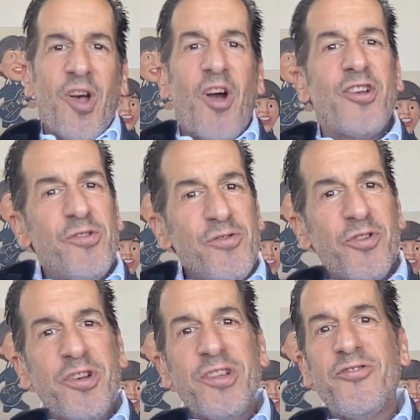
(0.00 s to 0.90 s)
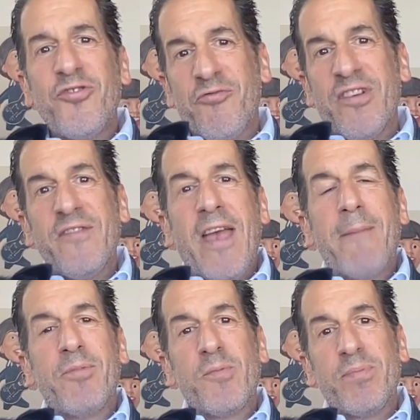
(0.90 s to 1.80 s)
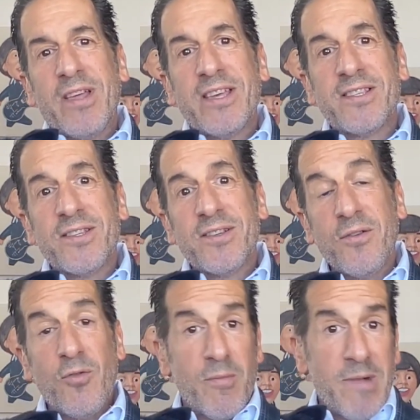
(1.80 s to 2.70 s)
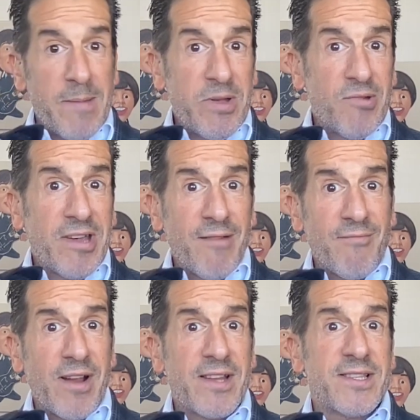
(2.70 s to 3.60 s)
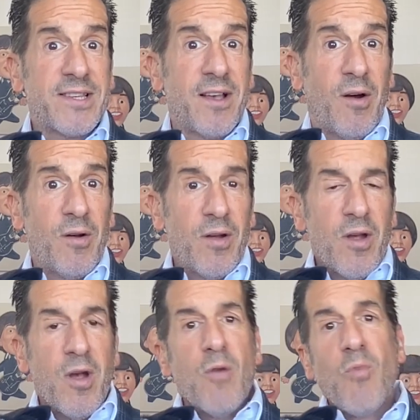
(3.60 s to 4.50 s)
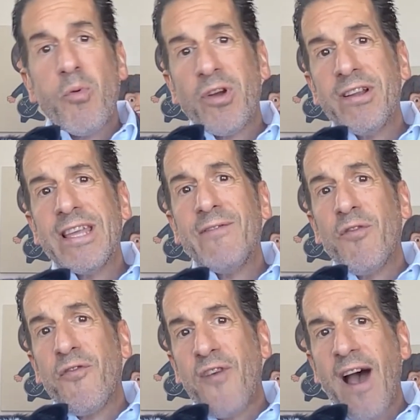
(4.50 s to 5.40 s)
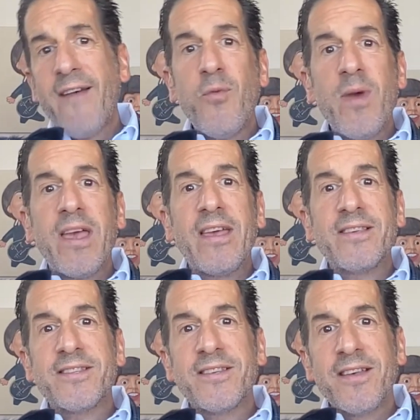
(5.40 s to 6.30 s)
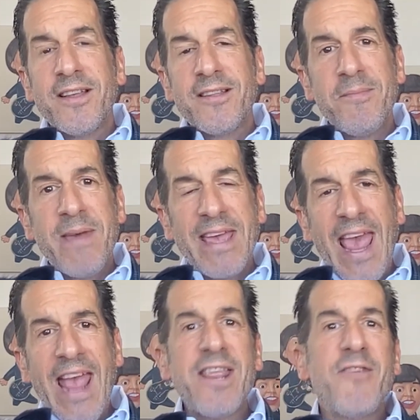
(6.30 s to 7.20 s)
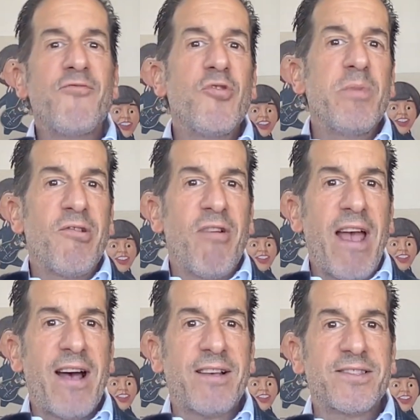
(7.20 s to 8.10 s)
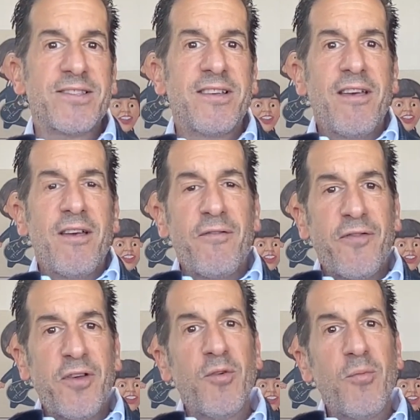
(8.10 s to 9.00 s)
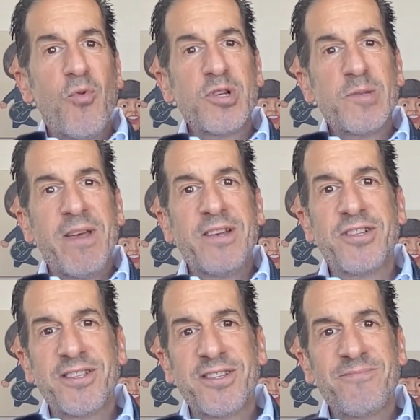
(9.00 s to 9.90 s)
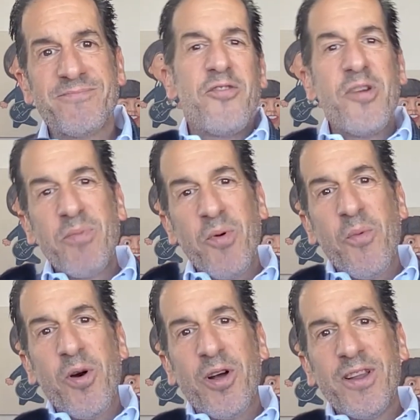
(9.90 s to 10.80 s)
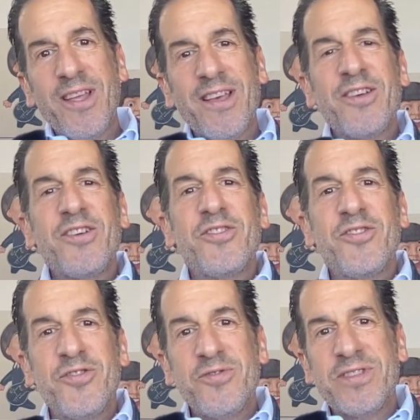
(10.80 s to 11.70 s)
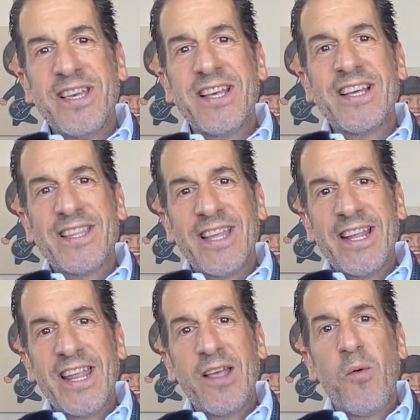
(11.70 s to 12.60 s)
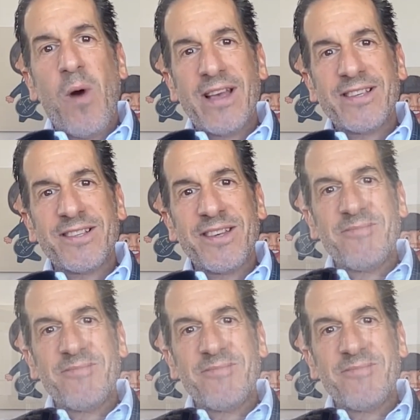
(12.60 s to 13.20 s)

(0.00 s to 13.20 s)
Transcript: Are you looking to revamp your place? Or maybe you're getting ready to sell? Well, we're going to give you 5 ways to make any room in your house feel more spacious. Number 1, using lighting wisely.